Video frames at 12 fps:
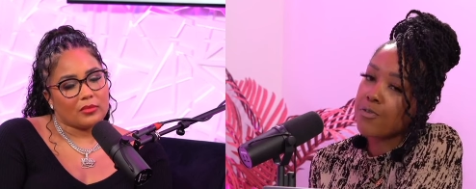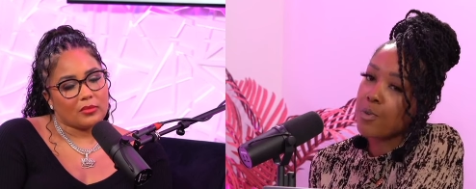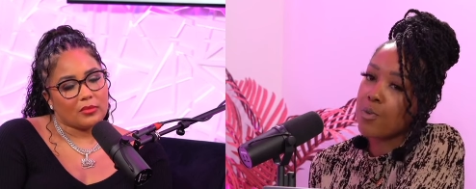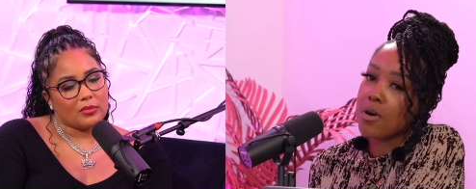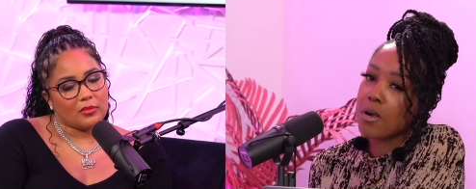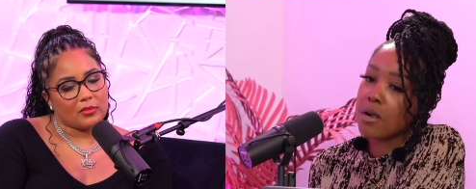
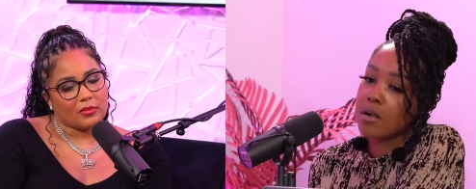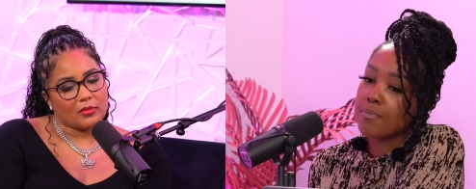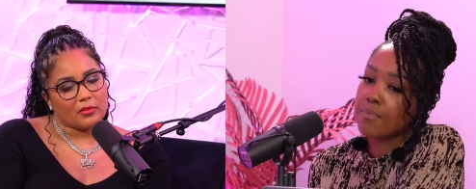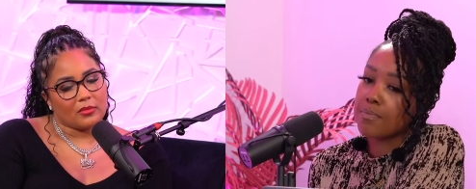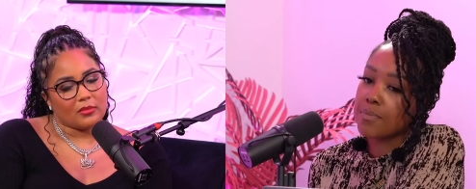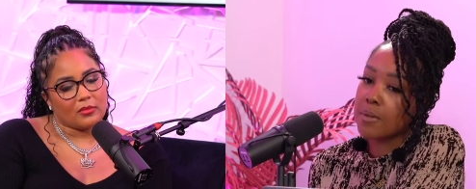Speaker 1: for
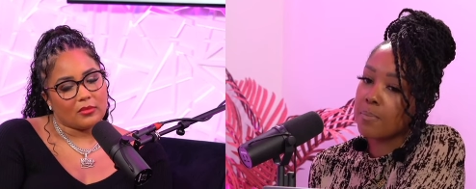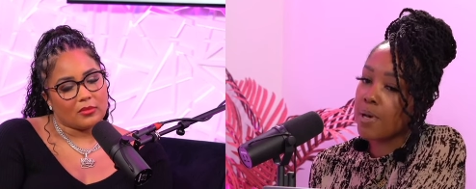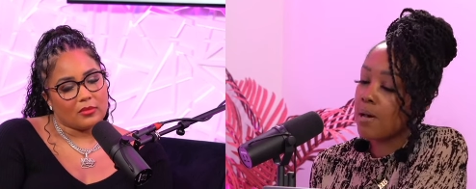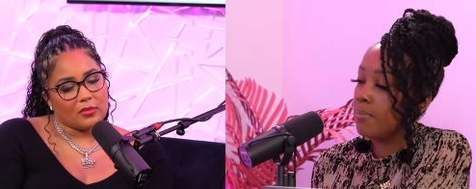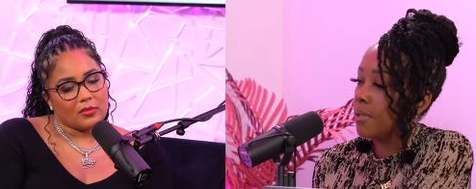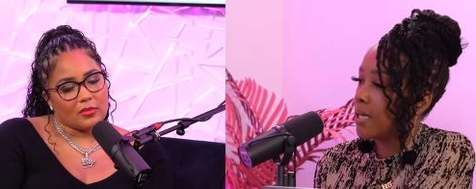the
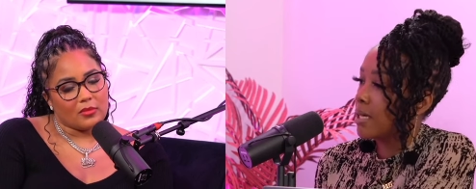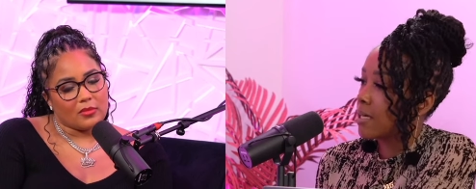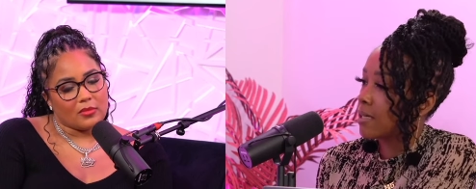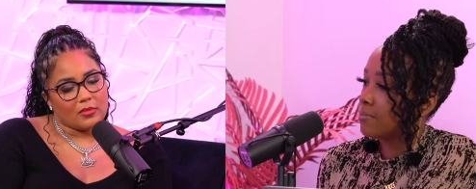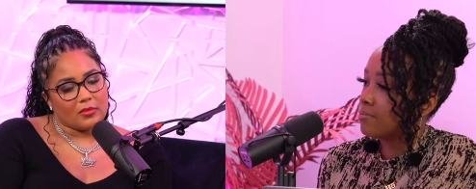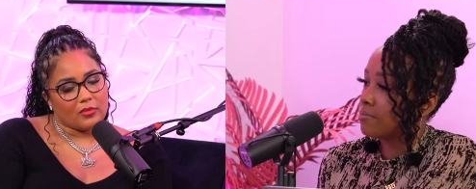public
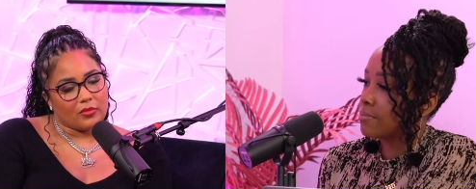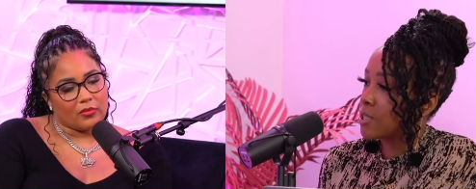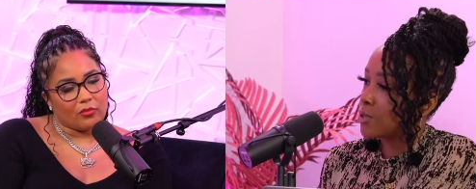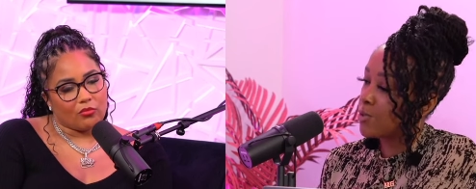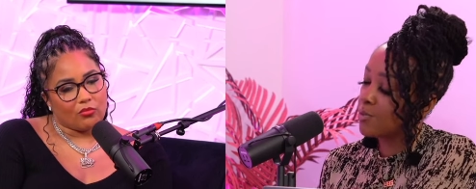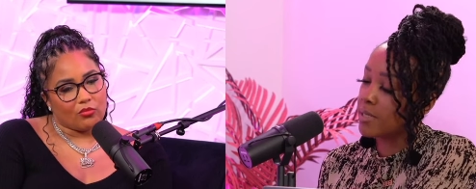
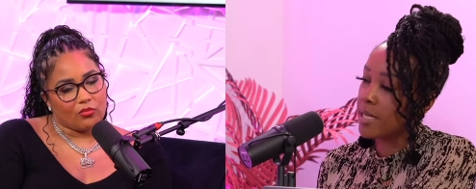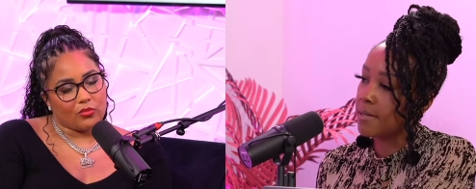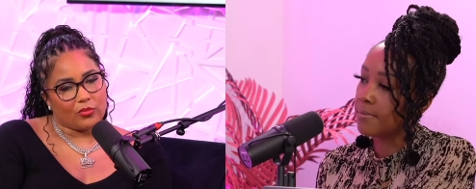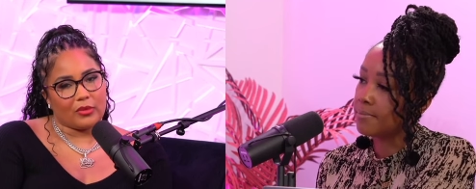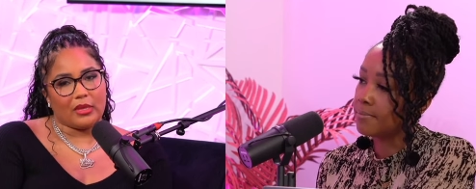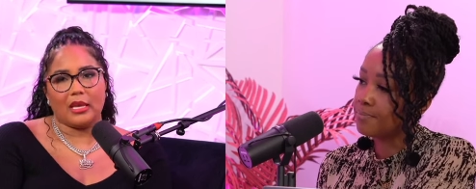scrutiny.
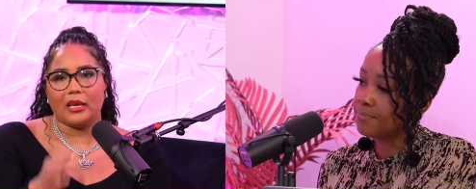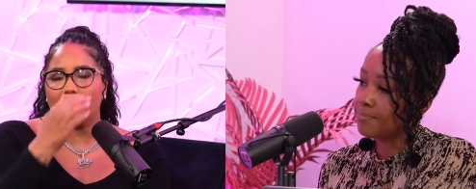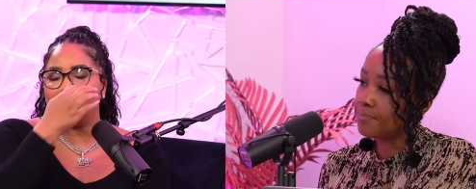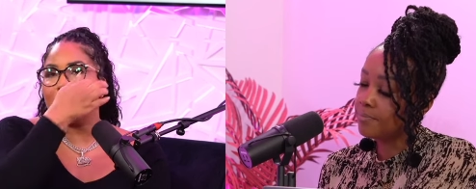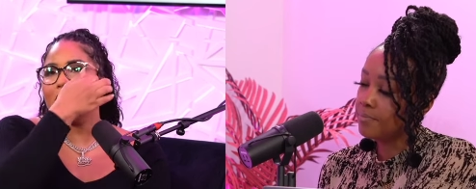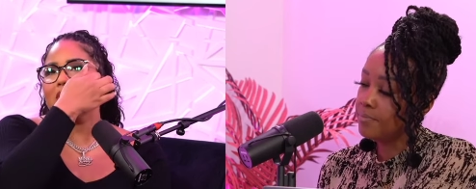
Speaker 2: Yeah,
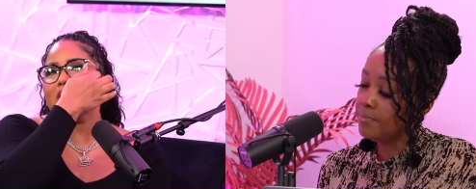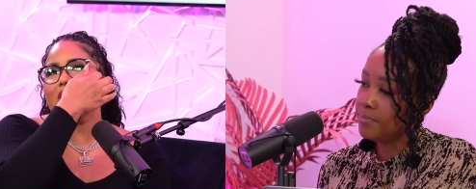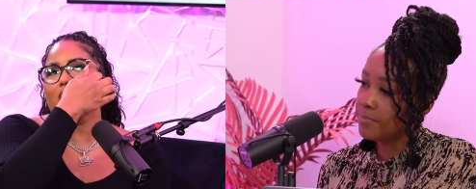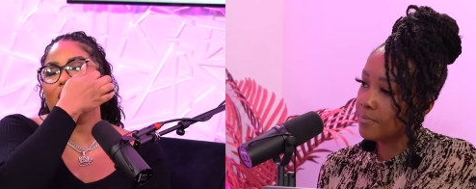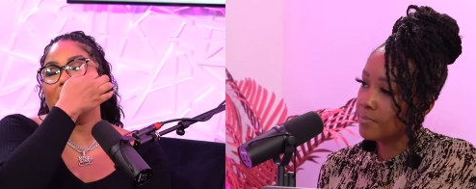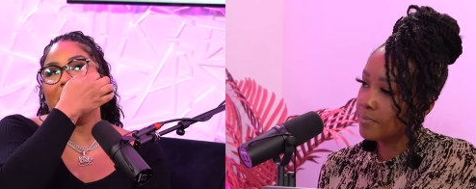it was.
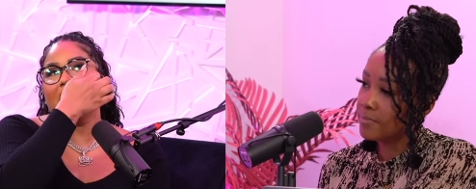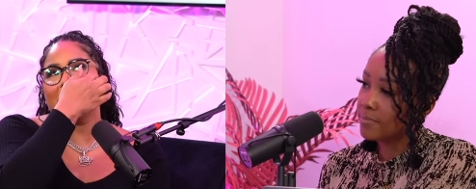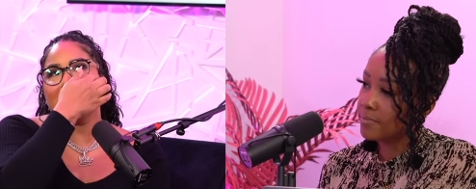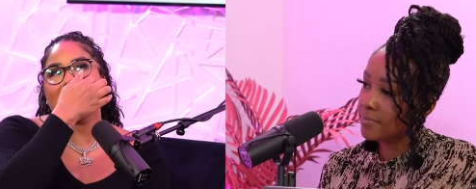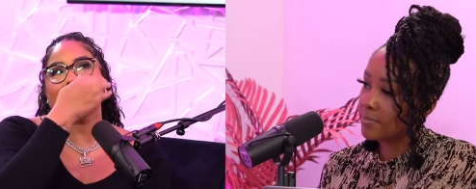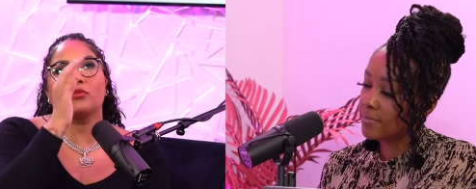So in that,
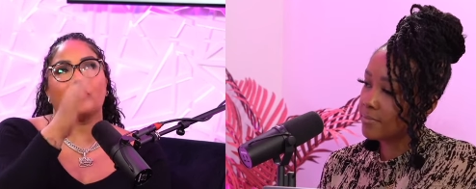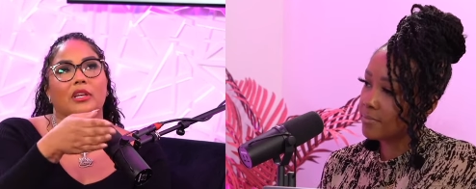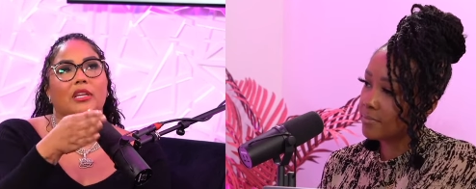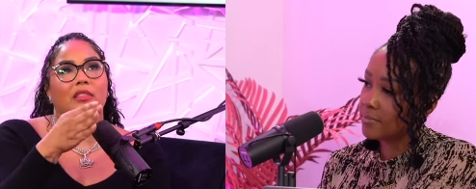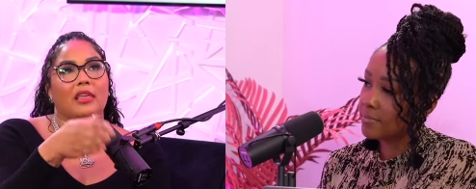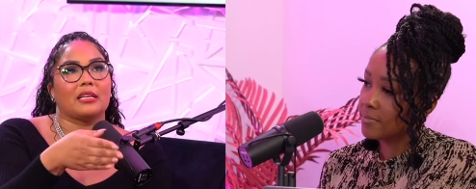this is so
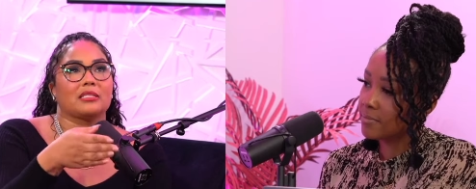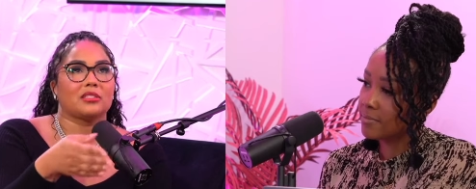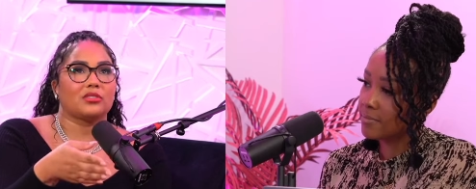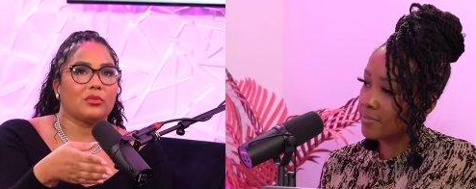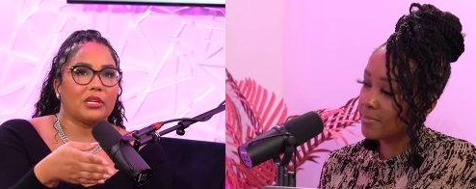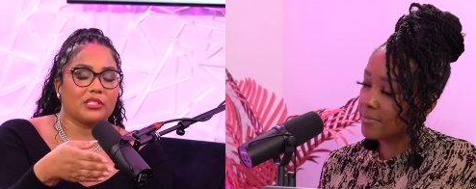funny. In that
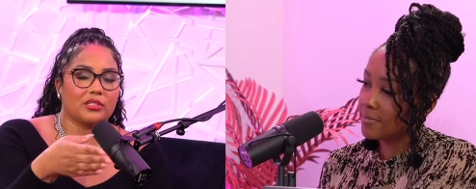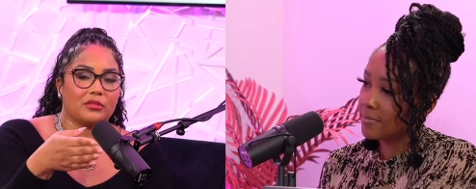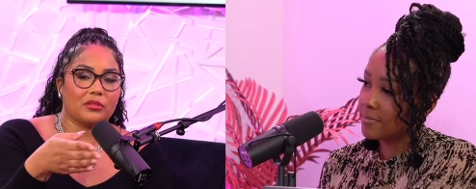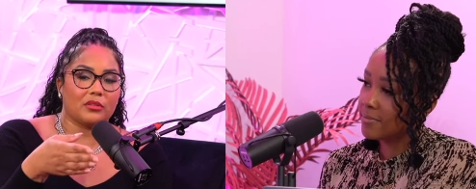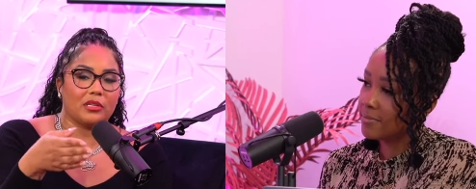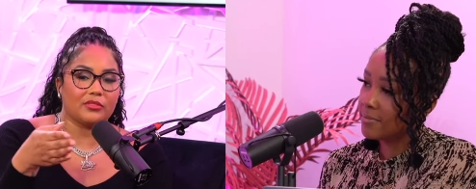
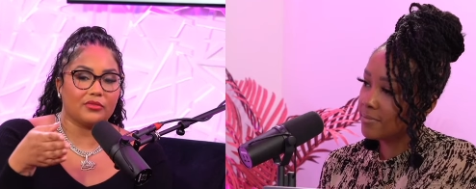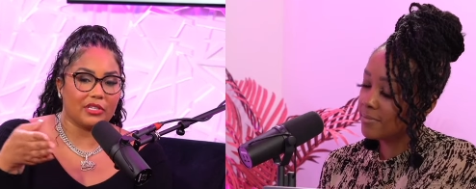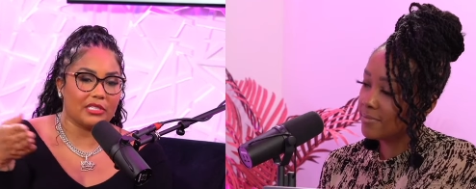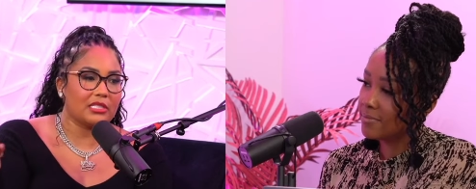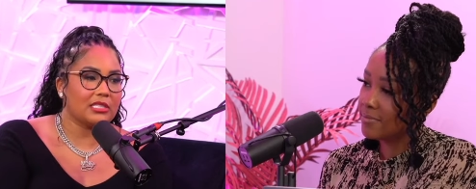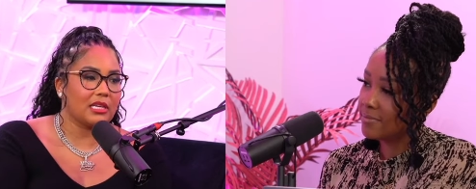situation, his
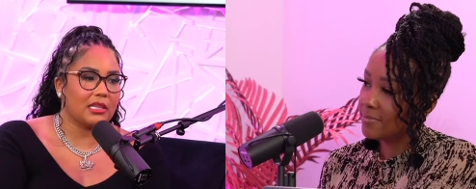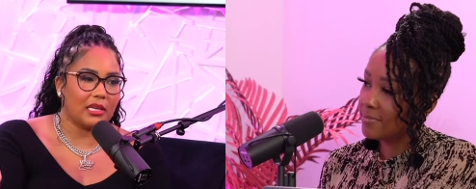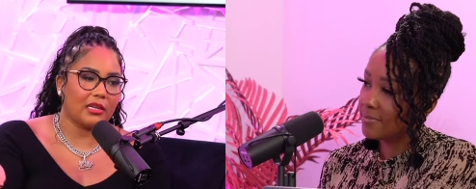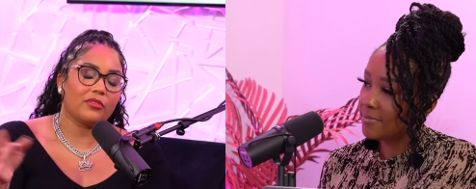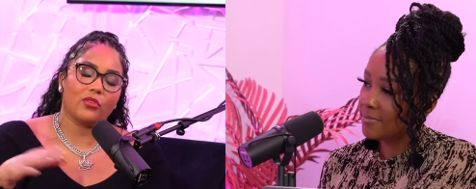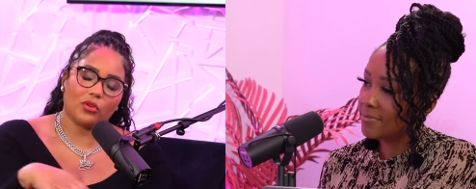visit to
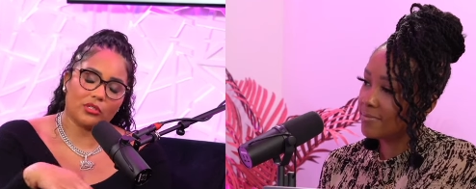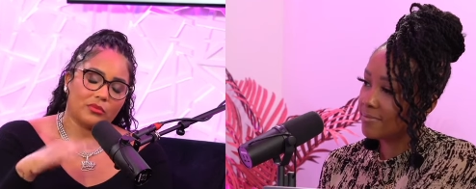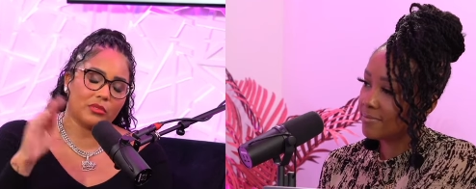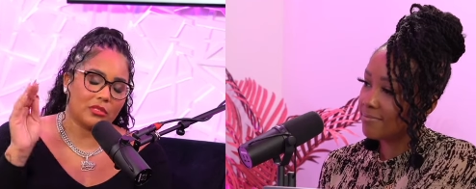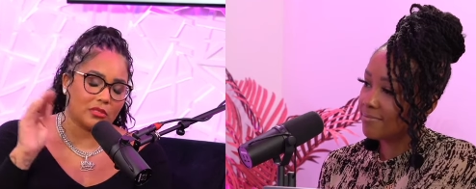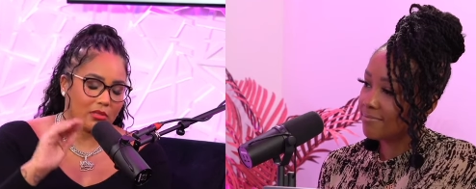Atlanta, of course,
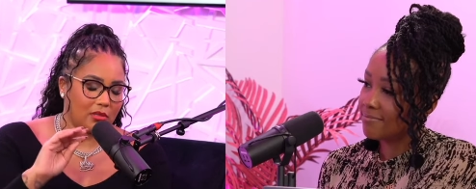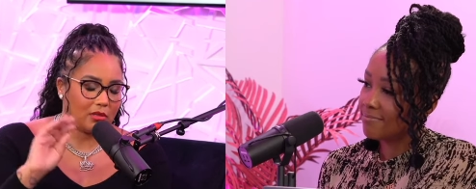was